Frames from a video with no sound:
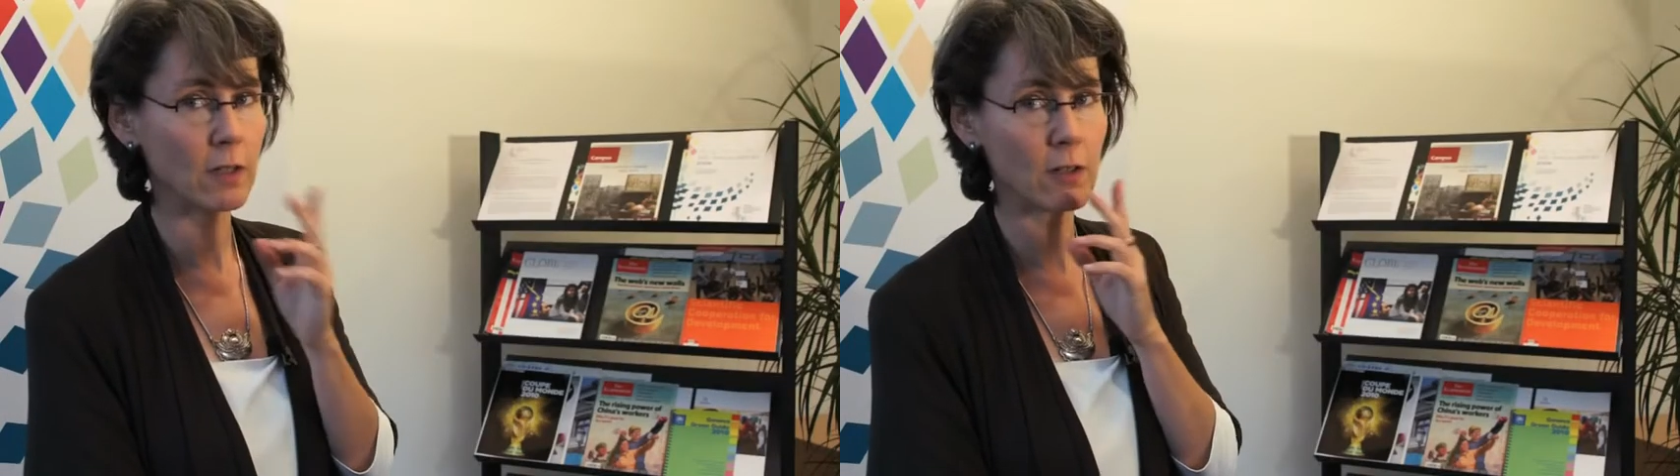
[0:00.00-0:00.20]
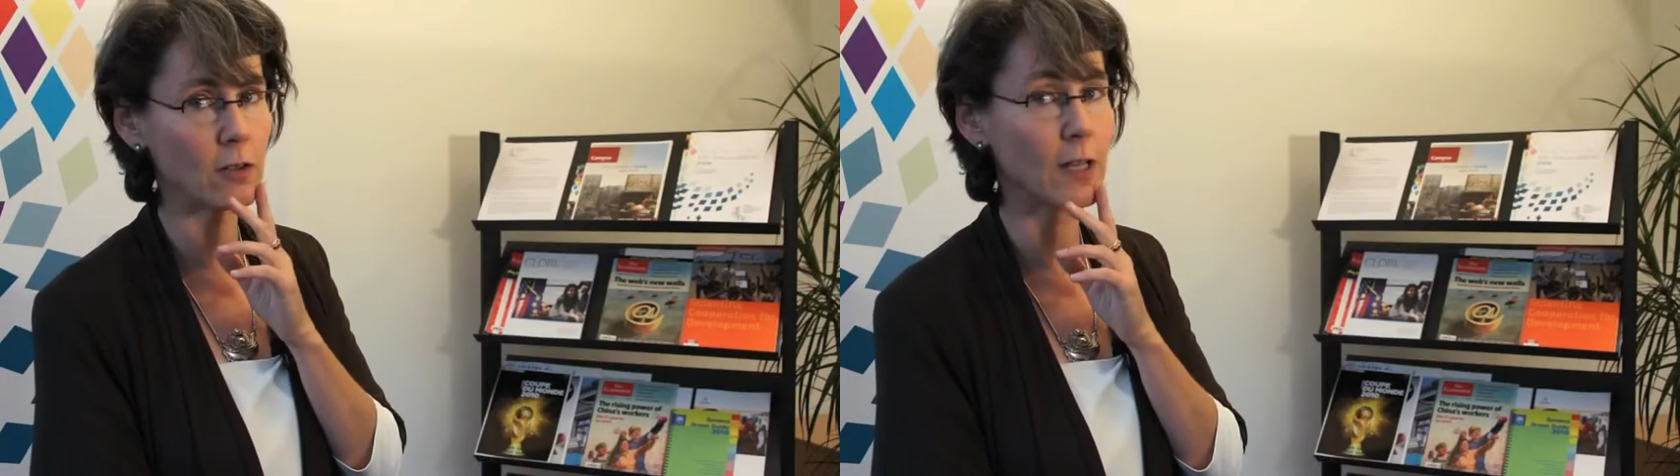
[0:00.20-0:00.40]

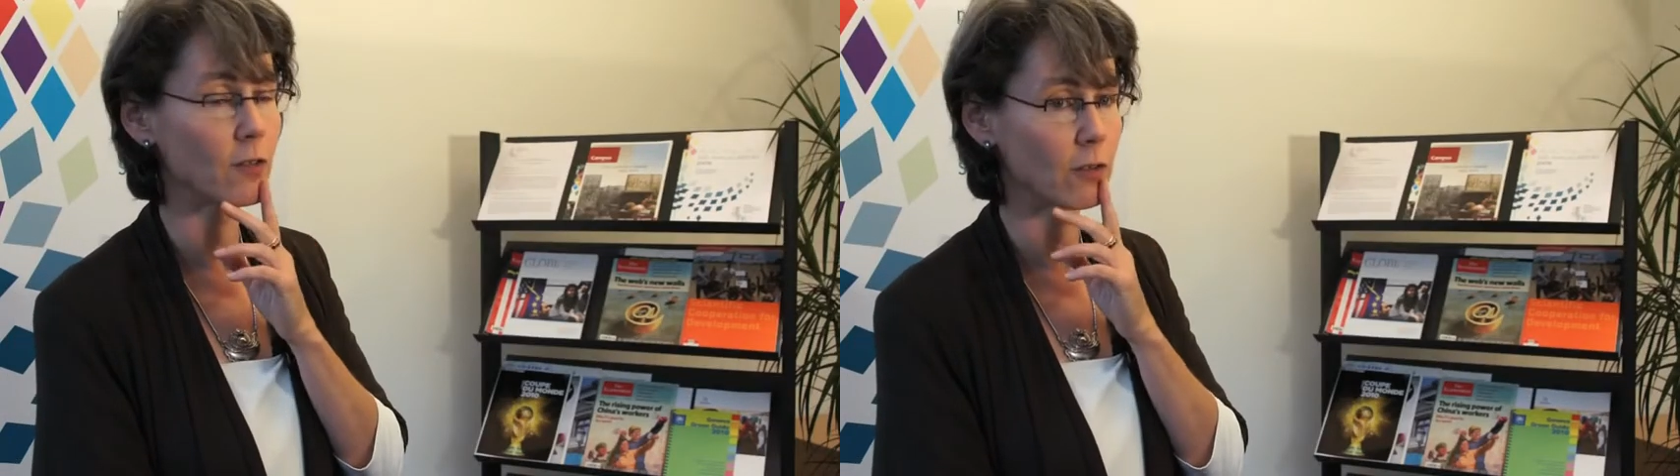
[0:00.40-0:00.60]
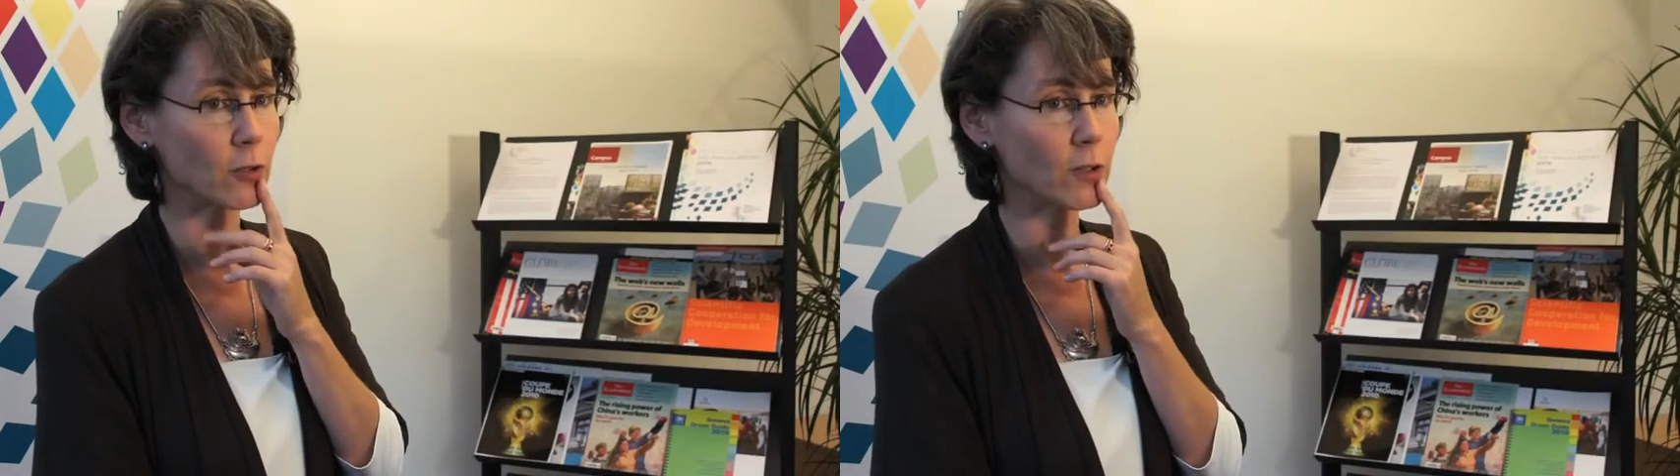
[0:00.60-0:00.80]
in
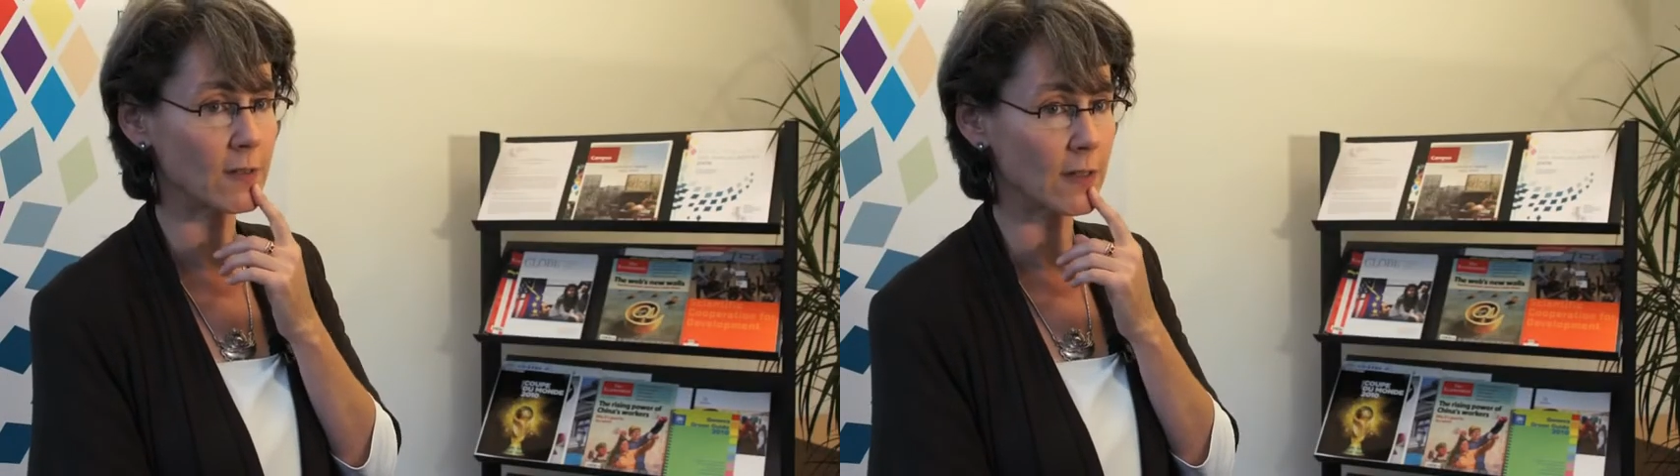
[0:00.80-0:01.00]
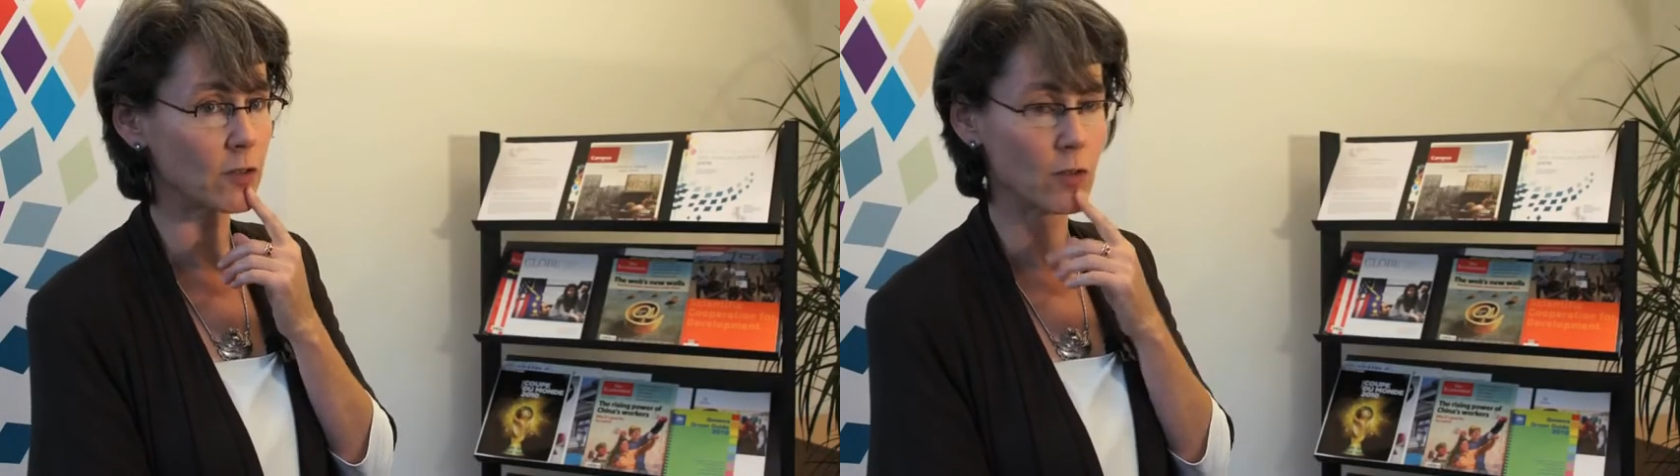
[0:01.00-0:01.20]
international
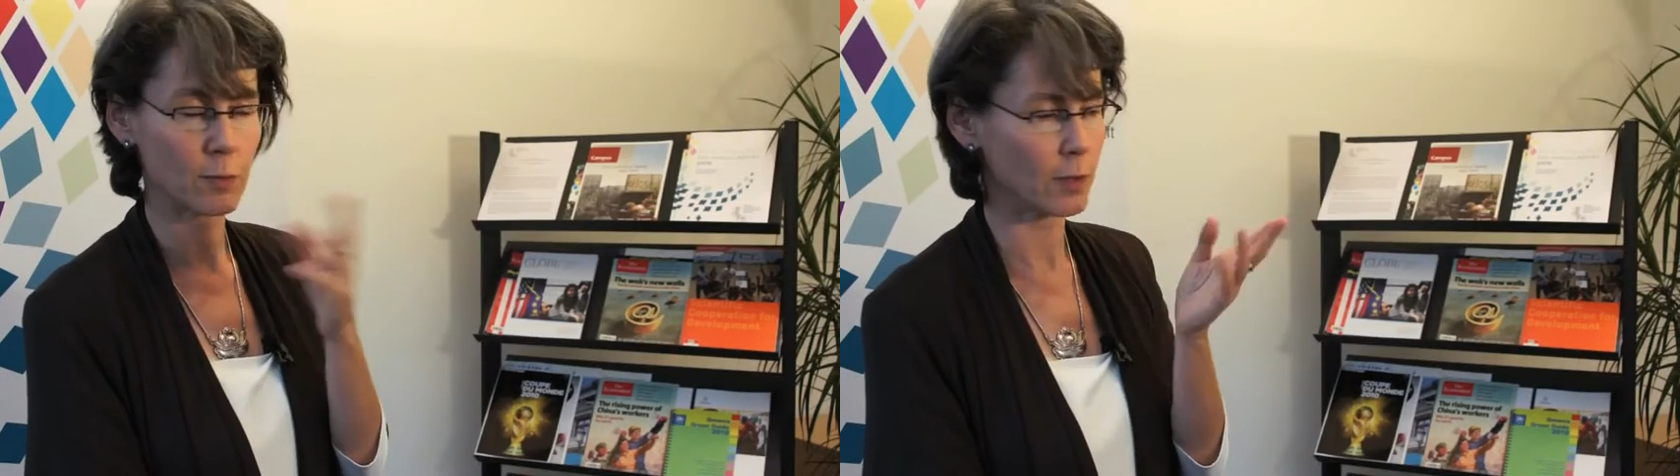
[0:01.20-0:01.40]
organizations,